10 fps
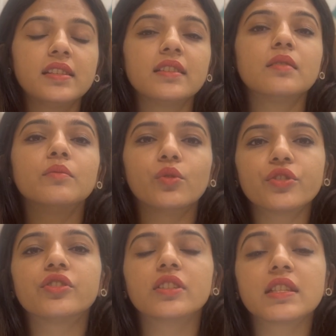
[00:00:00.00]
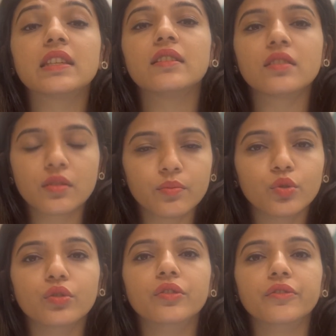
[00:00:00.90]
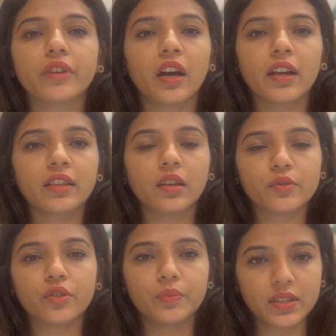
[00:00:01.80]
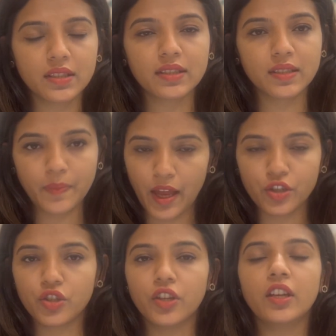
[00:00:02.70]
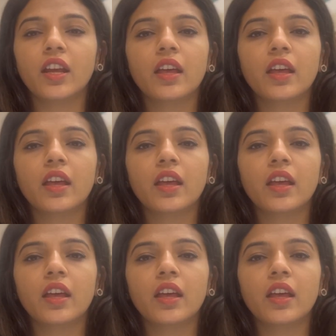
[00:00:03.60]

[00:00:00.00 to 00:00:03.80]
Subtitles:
is the most riskiest move in terms of business expansion.